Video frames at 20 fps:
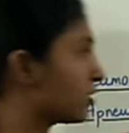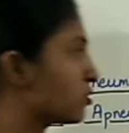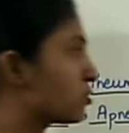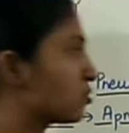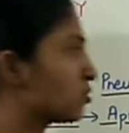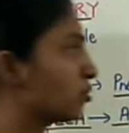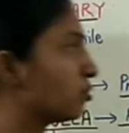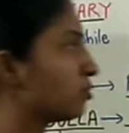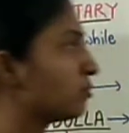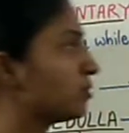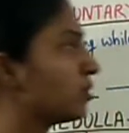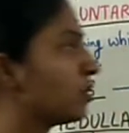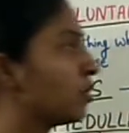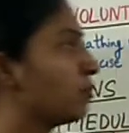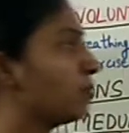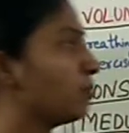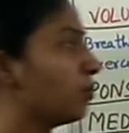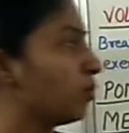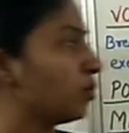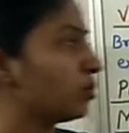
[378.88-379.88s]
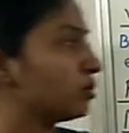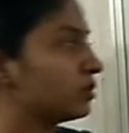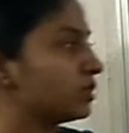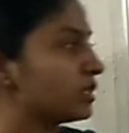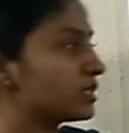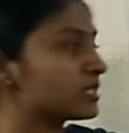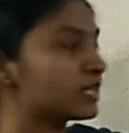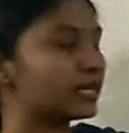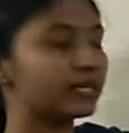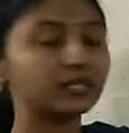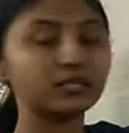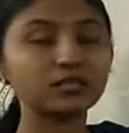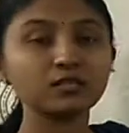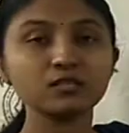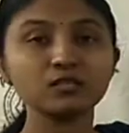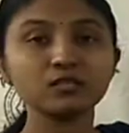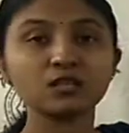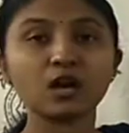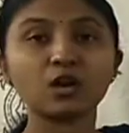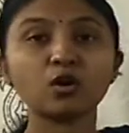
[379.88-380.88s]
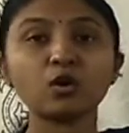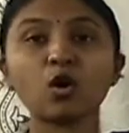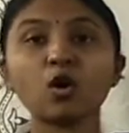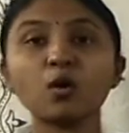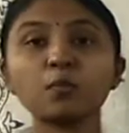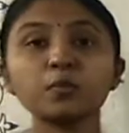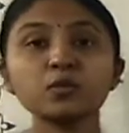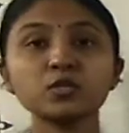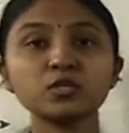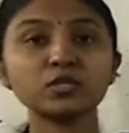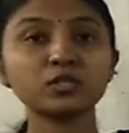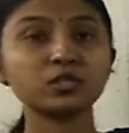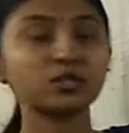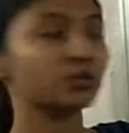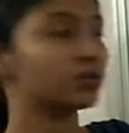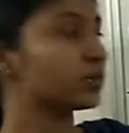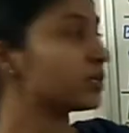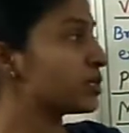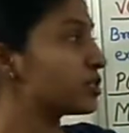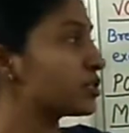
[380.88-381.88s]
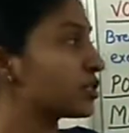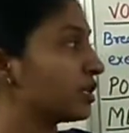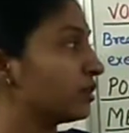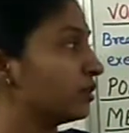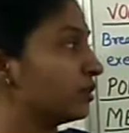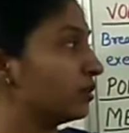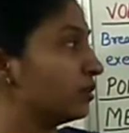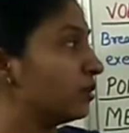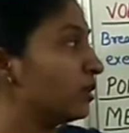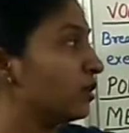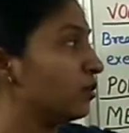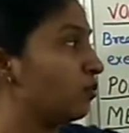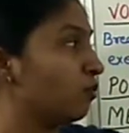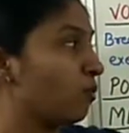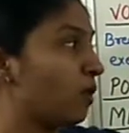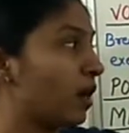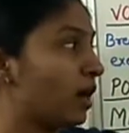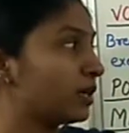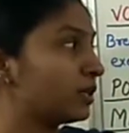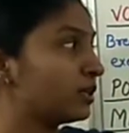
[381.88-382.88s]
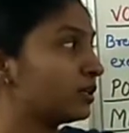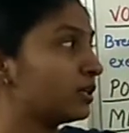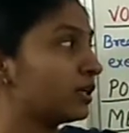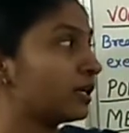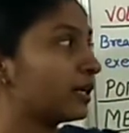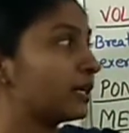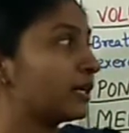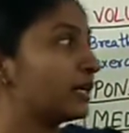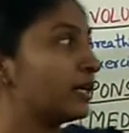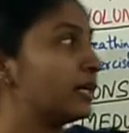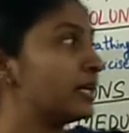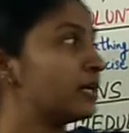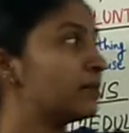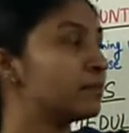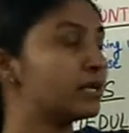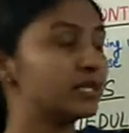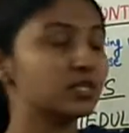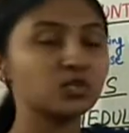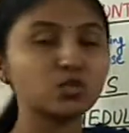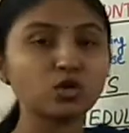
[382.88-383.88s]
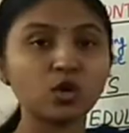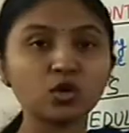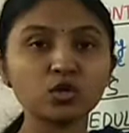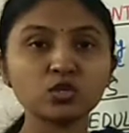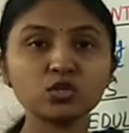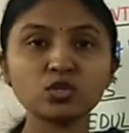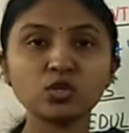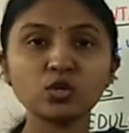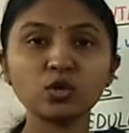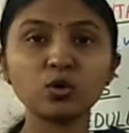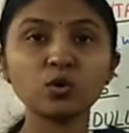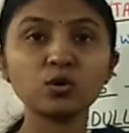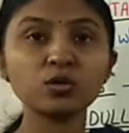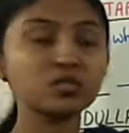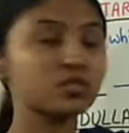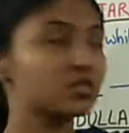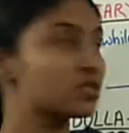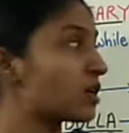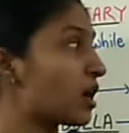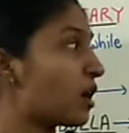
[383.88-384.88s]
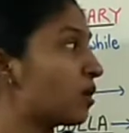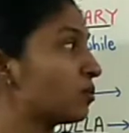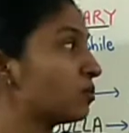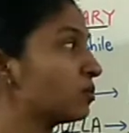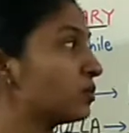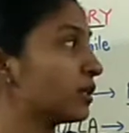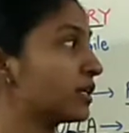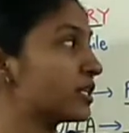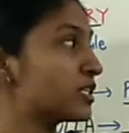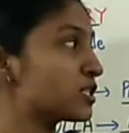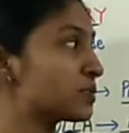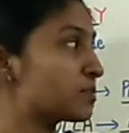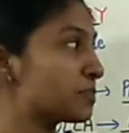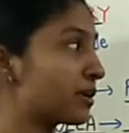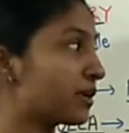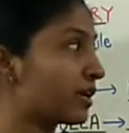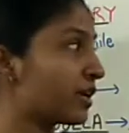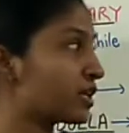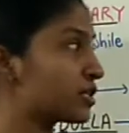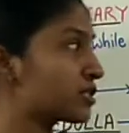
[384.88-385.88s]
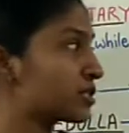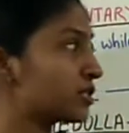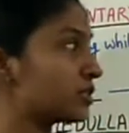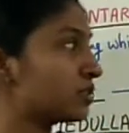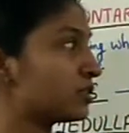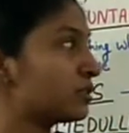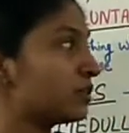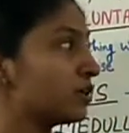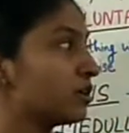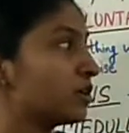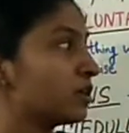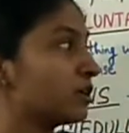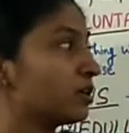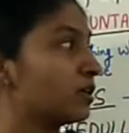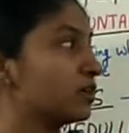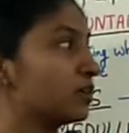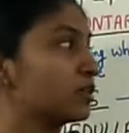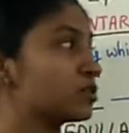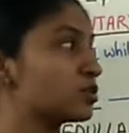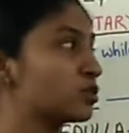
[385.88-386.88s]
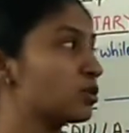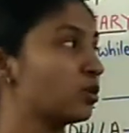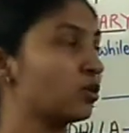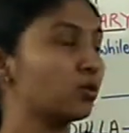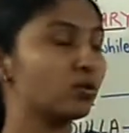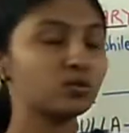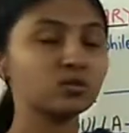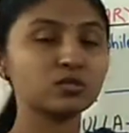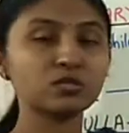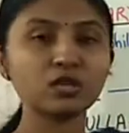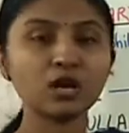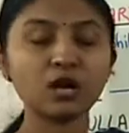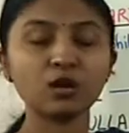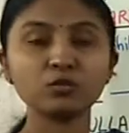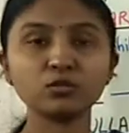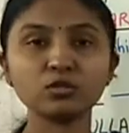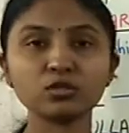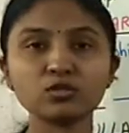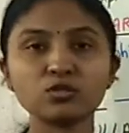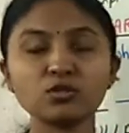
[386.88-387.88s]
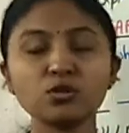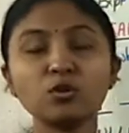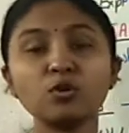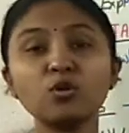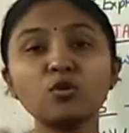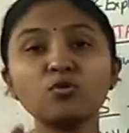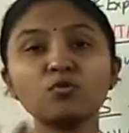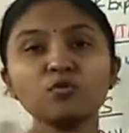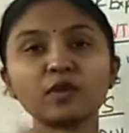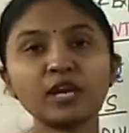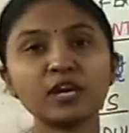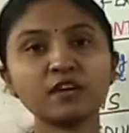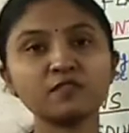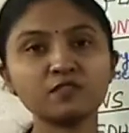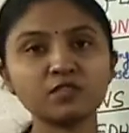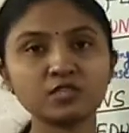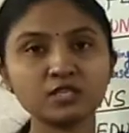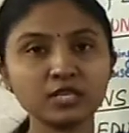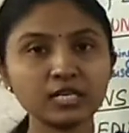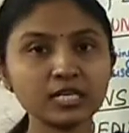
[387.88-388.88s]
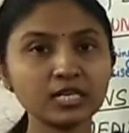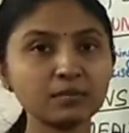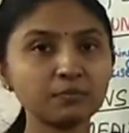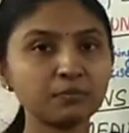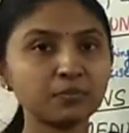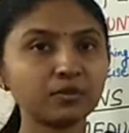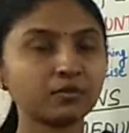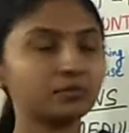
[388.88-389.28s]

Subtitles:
So both the centers are opposite to each other. One limits or slows down the inspiration, it slows down the slow wave sleep